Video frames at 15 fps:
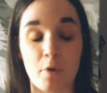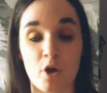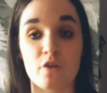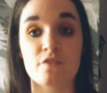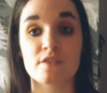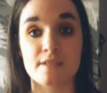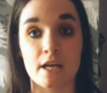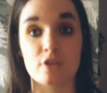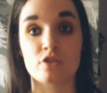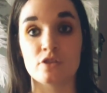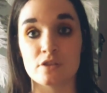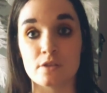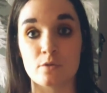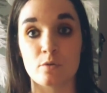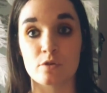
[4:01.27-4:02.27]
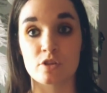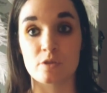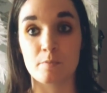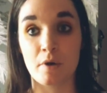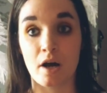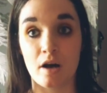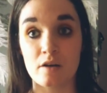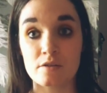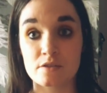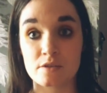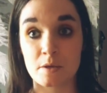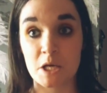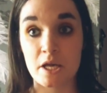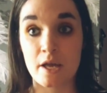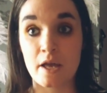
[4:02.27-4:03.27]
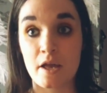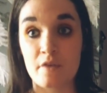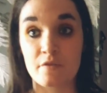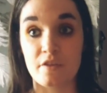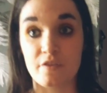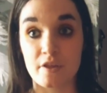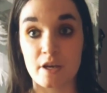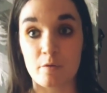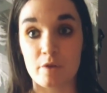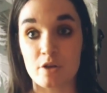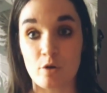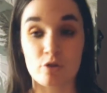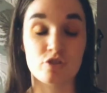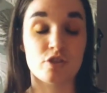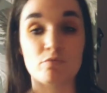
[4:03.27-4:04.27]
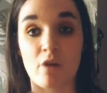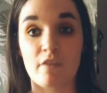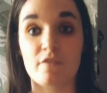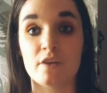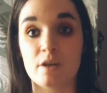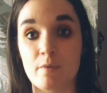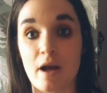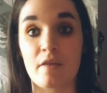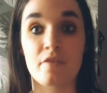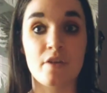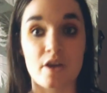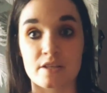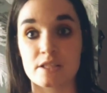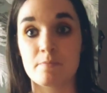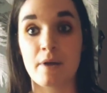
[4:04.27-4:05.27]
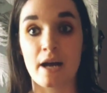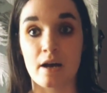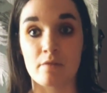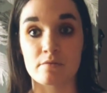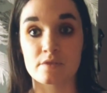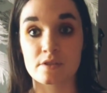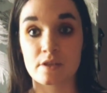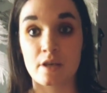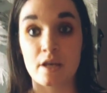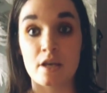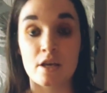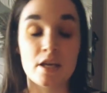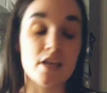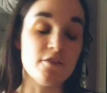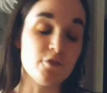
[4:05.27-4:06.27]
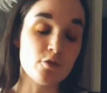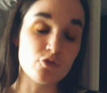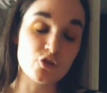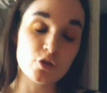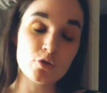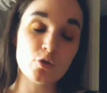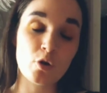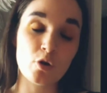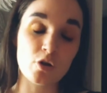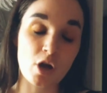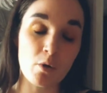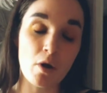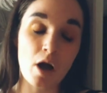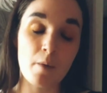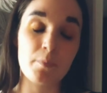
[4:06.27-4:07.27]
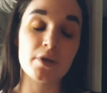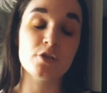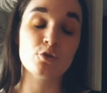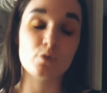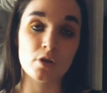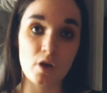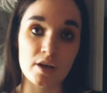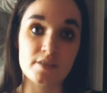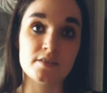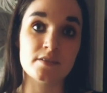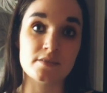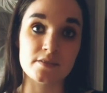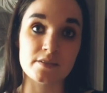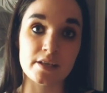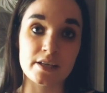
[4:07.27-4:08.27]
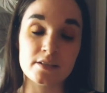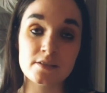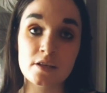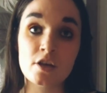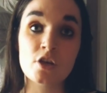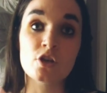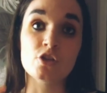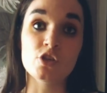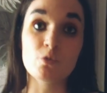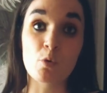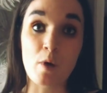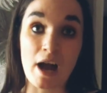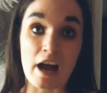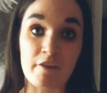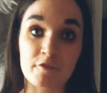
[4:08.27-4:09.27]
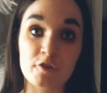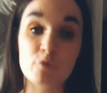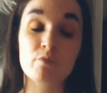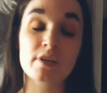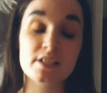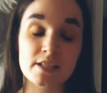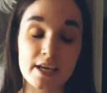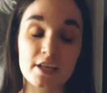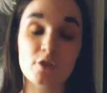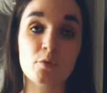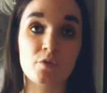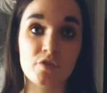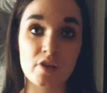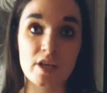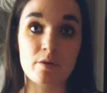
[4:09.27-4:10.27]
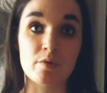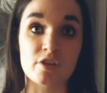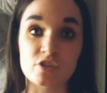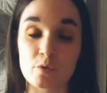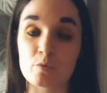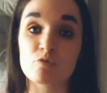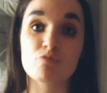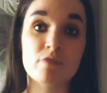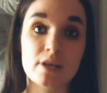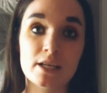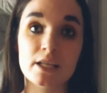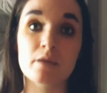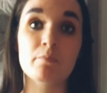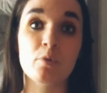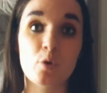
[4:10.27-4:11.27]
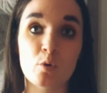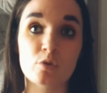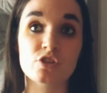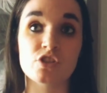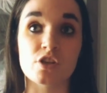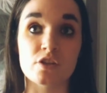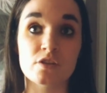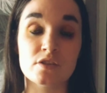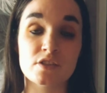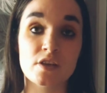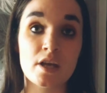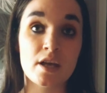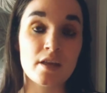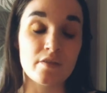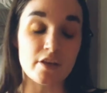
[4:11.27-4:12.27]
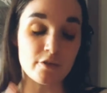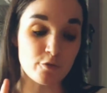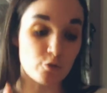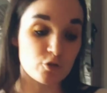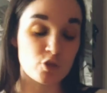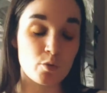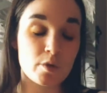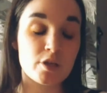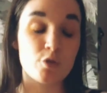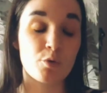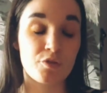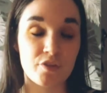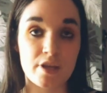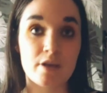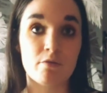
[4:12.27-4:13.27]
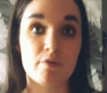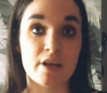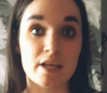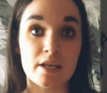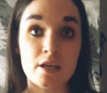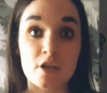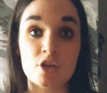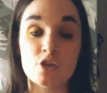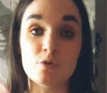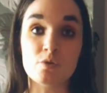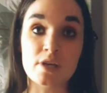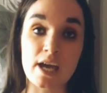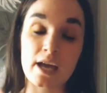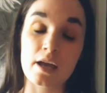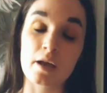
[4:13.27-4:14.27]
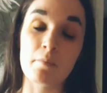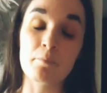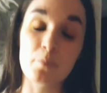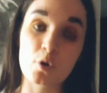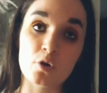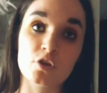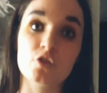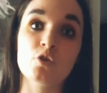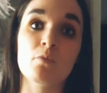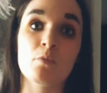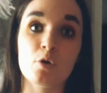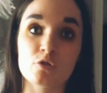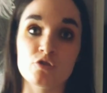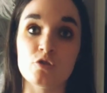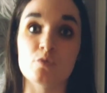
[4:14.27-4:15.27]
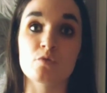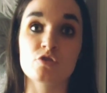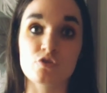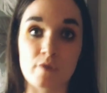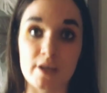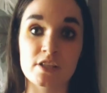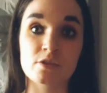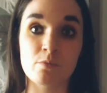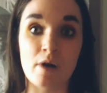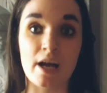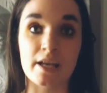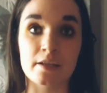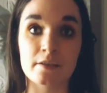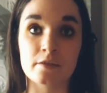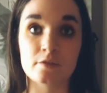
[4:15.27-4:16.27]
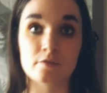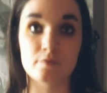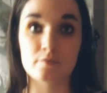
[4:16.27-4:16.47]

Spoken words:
both sections in order to pass. The theory costs you roughly around £30. If you do not go up in your licences, you will have to retake your theory. So it's really important that if you're doing your theory, you get and book your modules straight away.